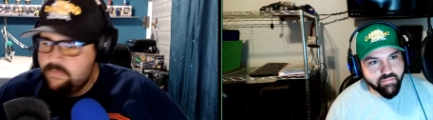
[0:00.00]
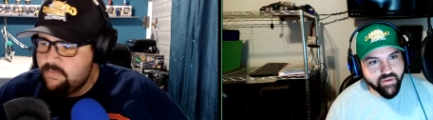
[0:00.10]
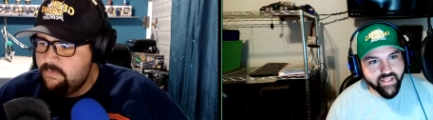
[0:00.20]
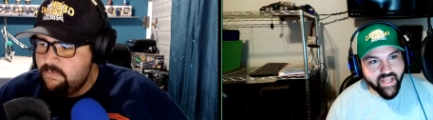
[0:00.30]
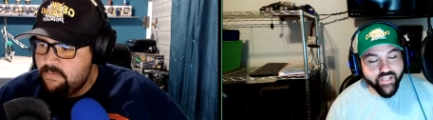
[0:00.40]

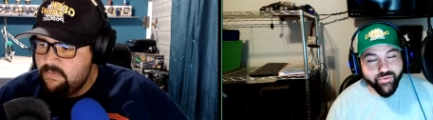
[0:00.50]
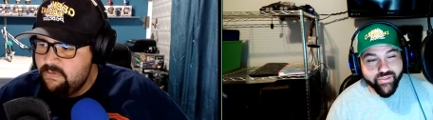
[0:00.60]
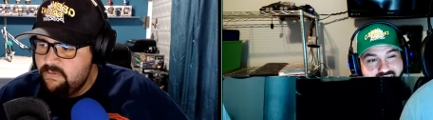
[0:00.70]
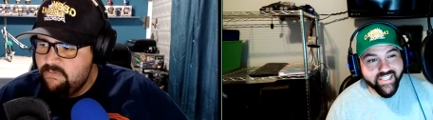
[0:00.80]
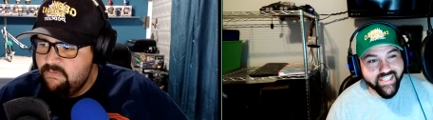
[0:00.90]
Speaker 1: But actual
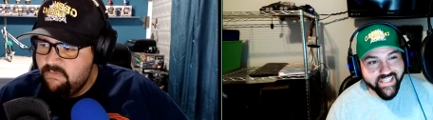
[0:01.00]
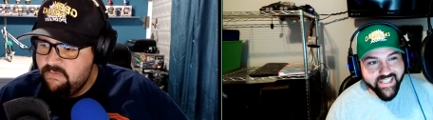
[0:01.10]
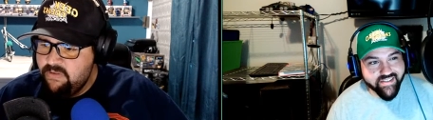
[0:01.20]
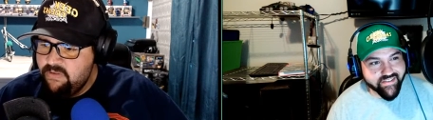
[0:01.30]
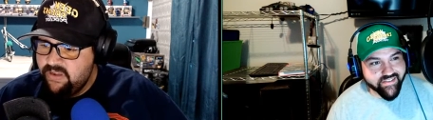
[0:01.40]
sit-in
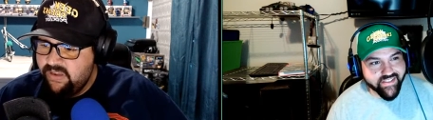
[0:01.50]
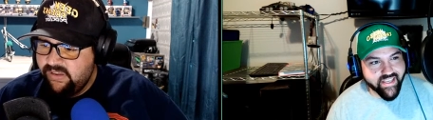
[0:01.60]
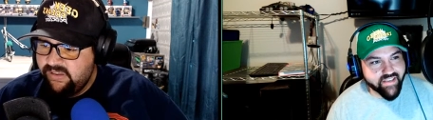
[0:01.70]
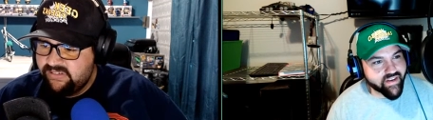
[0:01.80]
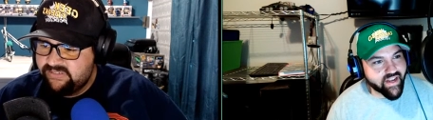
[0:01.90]
theaters,
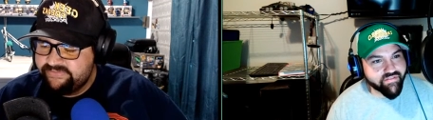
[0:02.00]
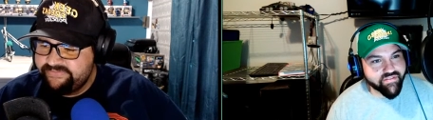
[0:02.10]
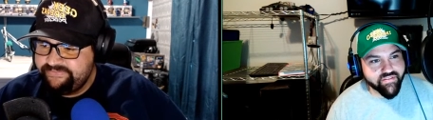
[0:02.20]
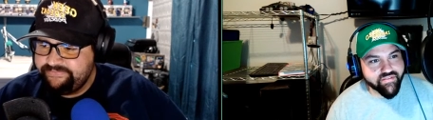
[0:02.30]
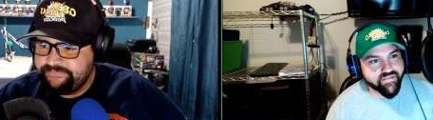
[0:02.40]
even
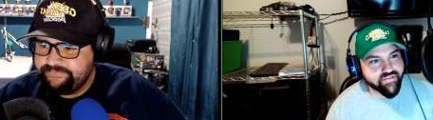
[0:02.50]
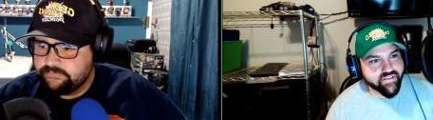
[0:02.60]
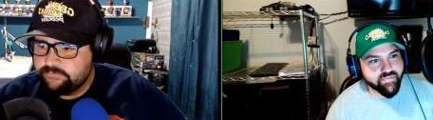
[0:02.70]
after this